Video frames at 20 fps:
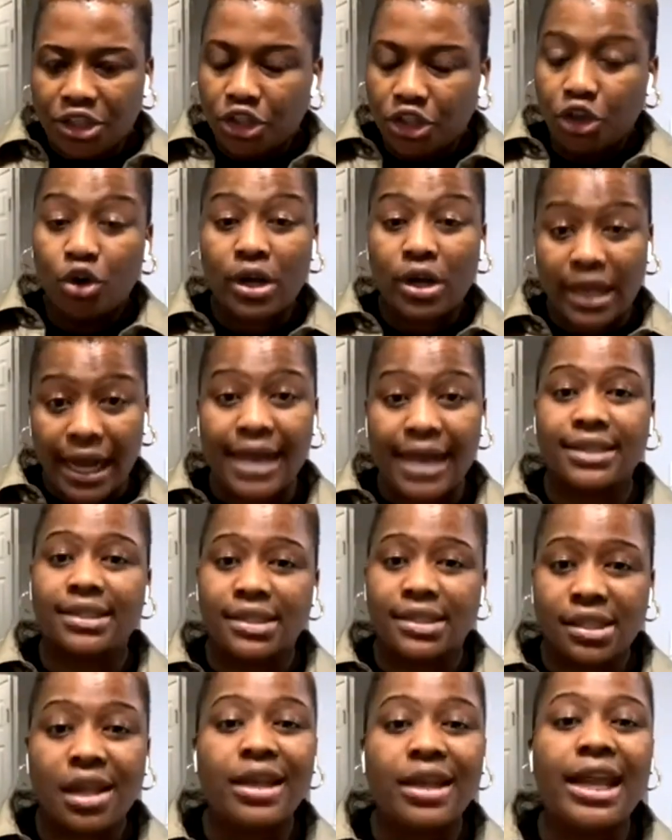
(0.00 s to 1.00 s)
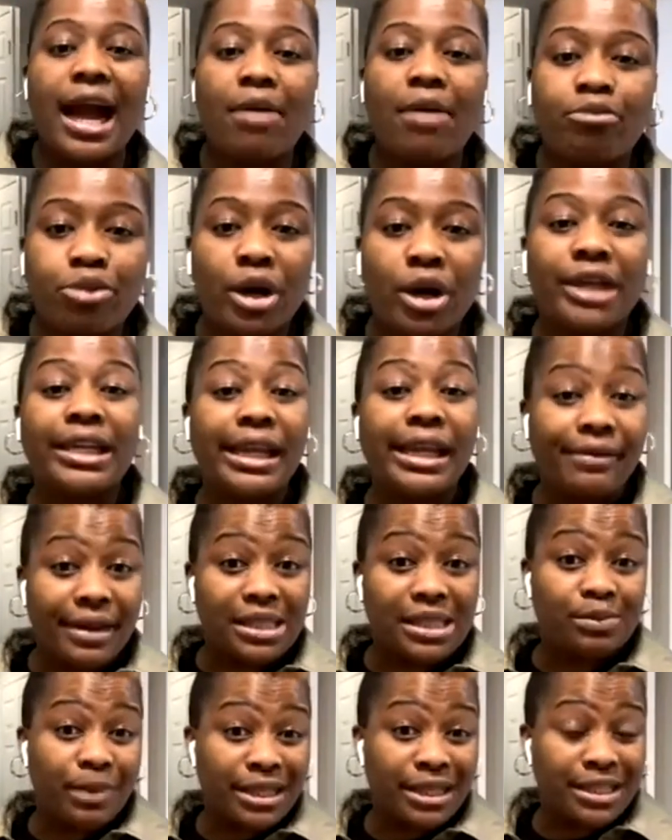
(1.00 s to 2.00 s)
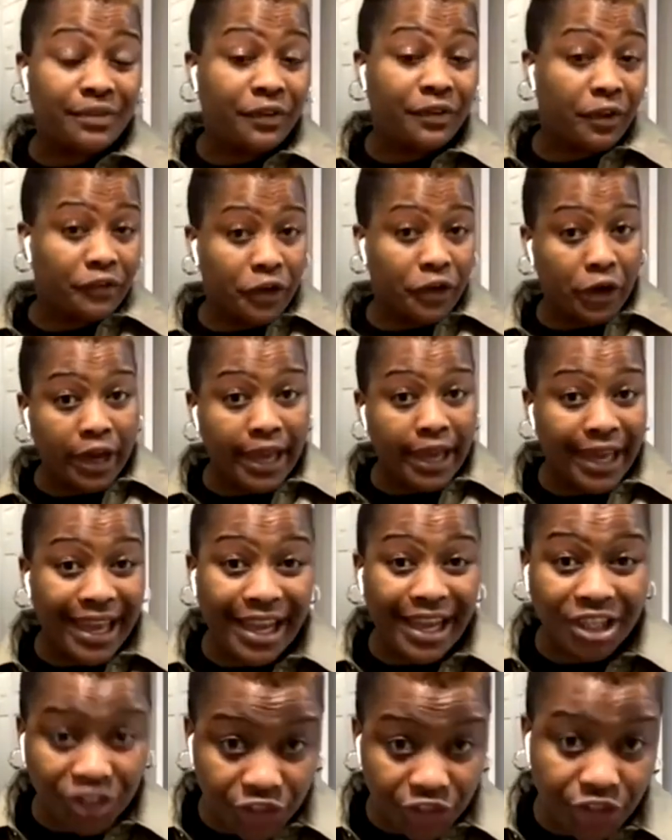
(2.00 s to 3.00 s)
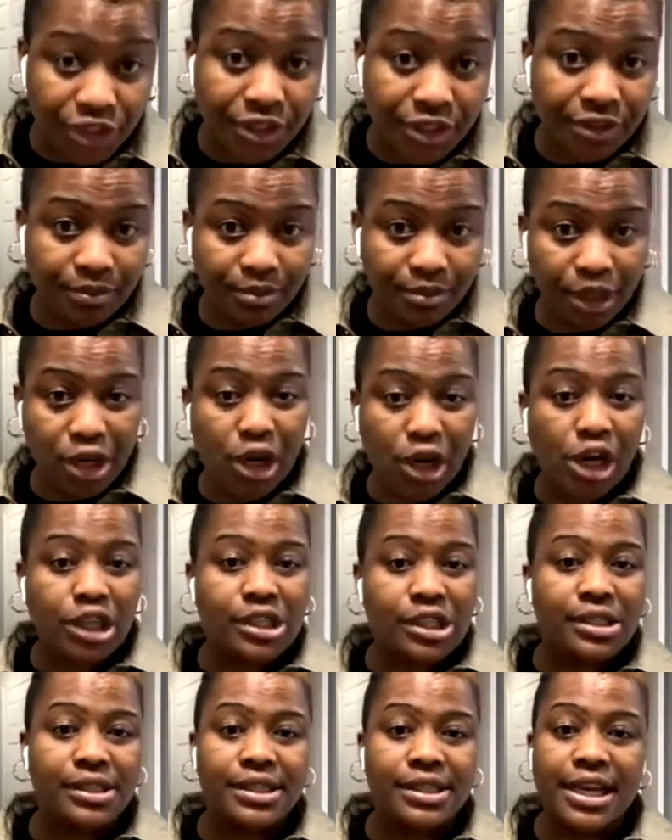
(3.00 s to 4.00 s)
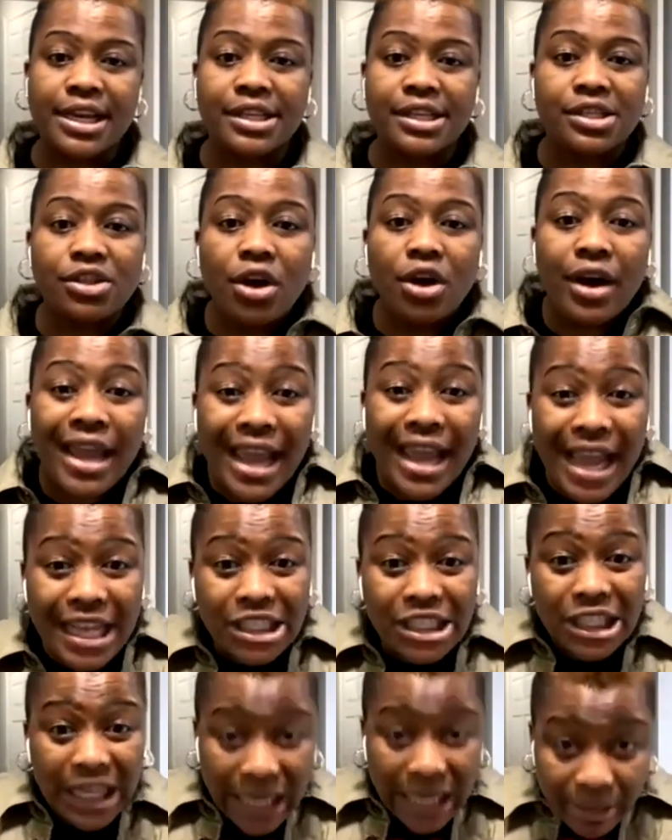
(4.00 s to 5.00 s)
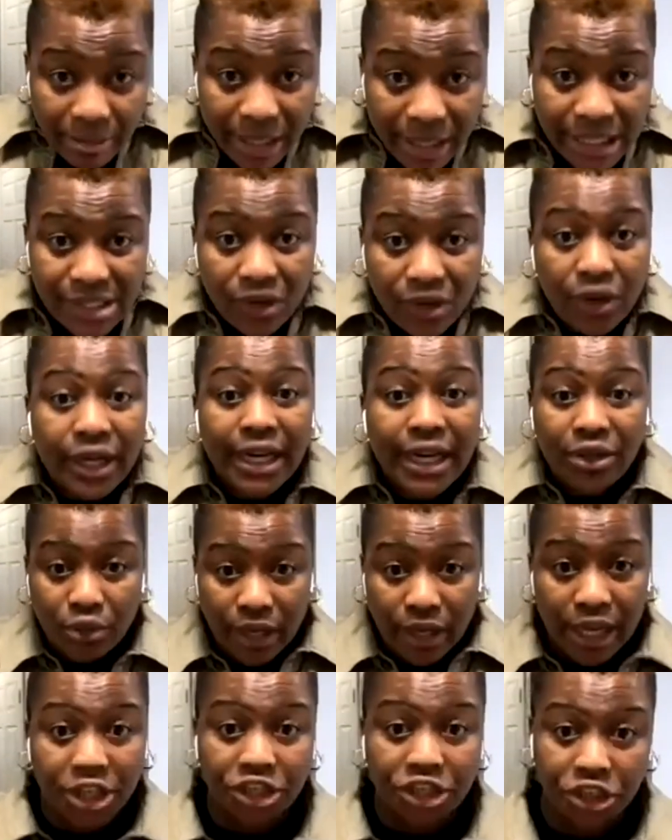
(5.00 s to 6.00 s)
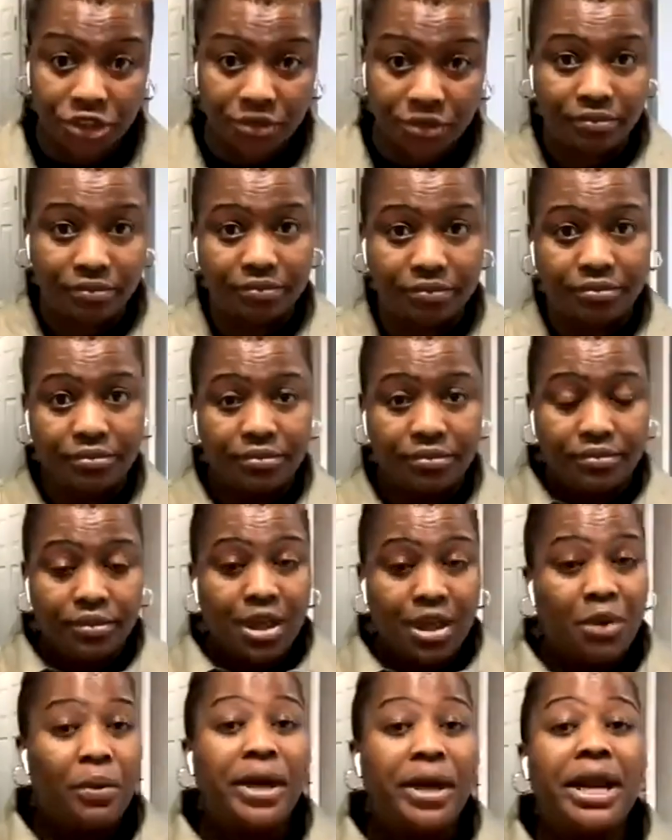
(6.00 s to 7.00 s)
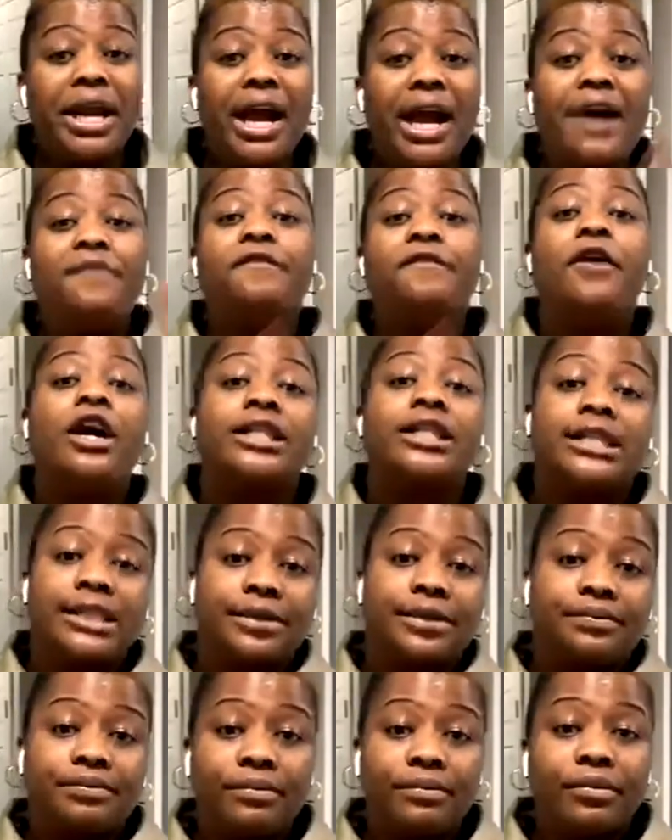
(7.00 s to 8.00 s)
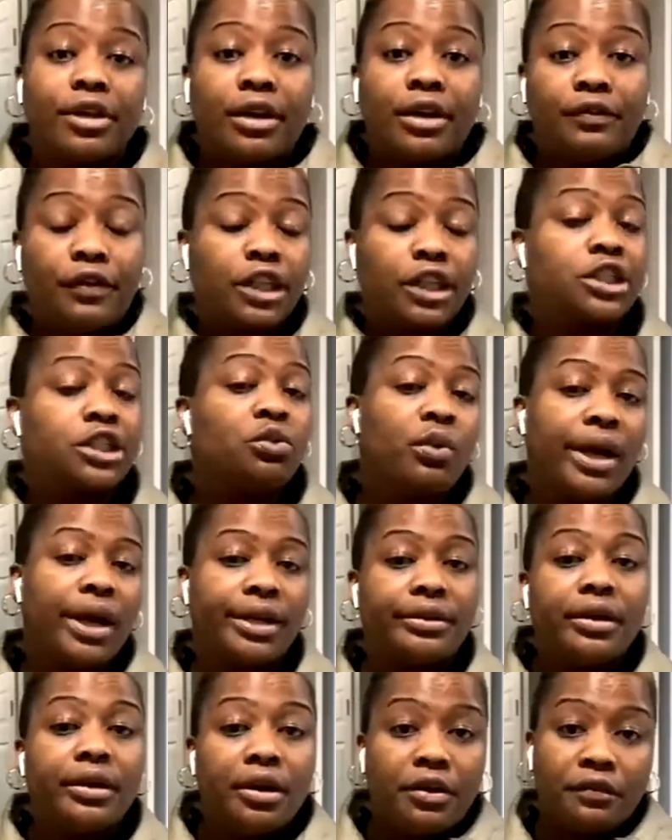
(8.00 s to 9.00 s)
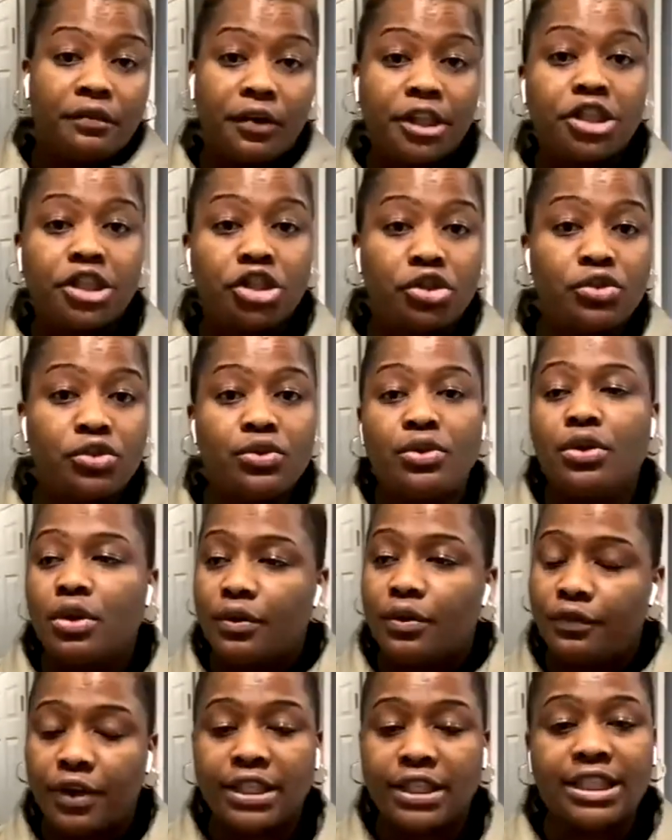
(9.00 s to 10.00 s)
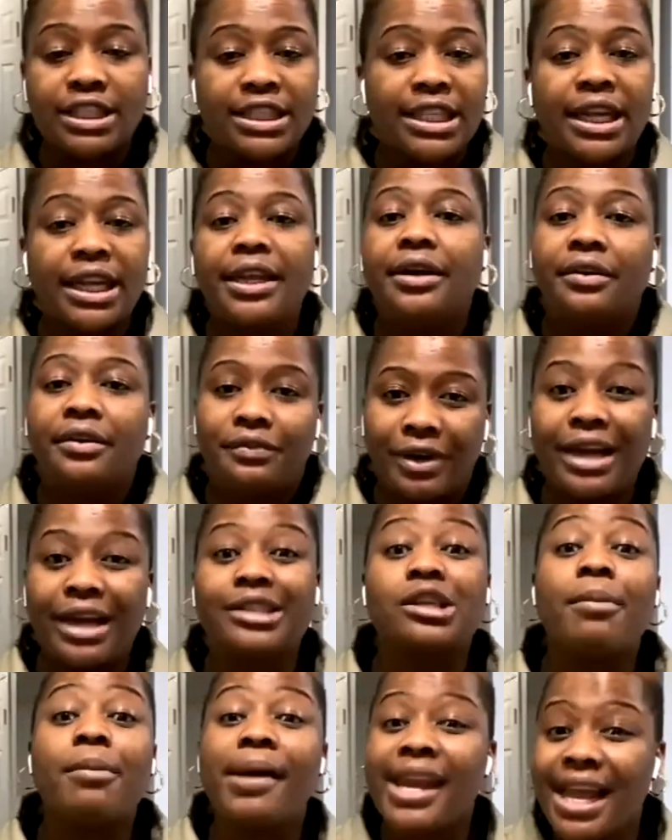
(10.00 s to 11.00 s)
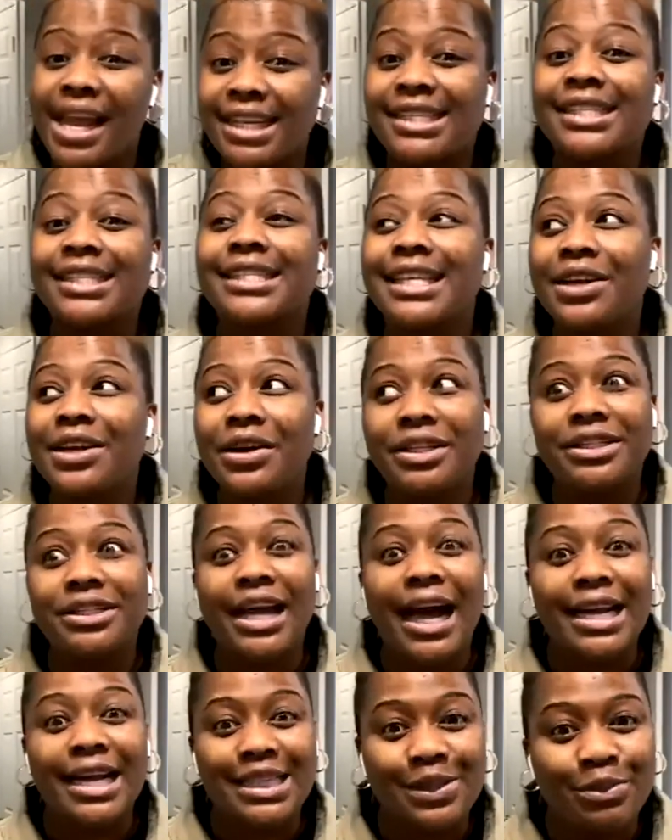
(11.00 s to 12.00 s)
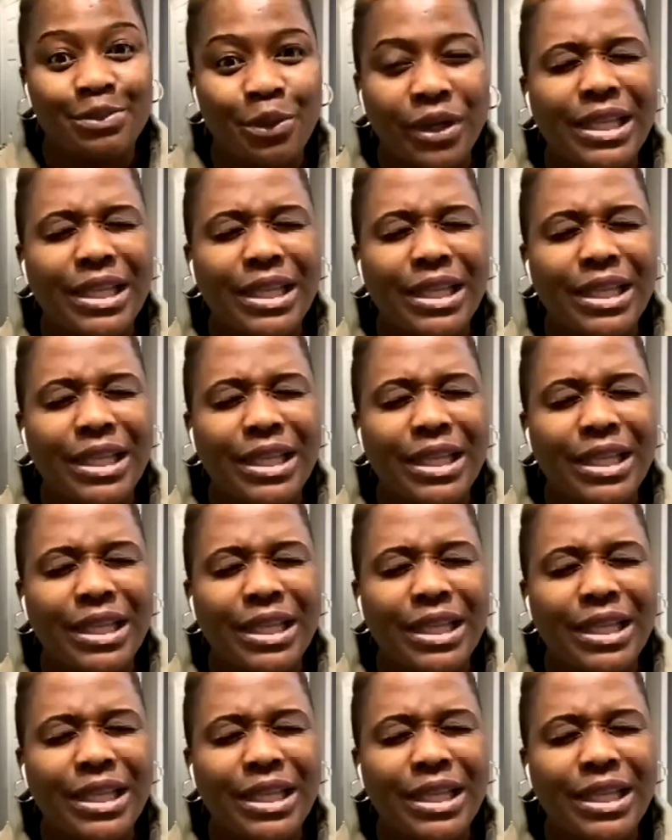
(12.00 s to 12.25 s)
You can study abroad irrespective of your age because there is no age limit on education. Whether you are 40, 41, 42, 43, somebody else is still going to ask me,